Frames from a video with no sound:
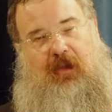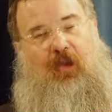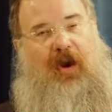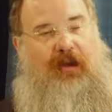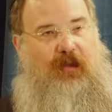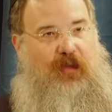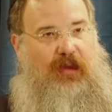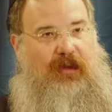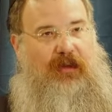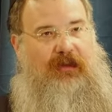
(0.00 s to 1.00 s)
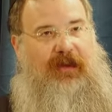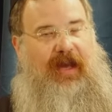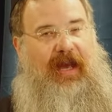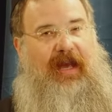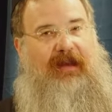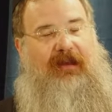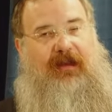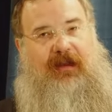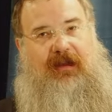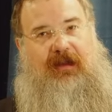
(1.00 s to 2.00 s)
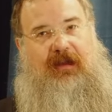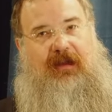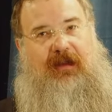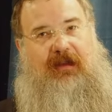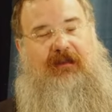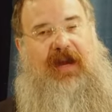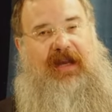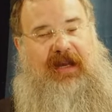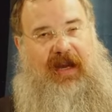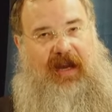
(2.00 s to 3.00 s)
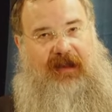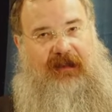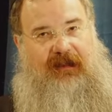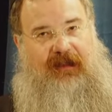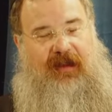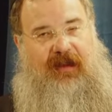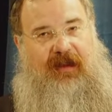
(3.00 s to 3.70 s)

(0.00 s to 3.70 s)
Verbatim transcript: one world and many gods.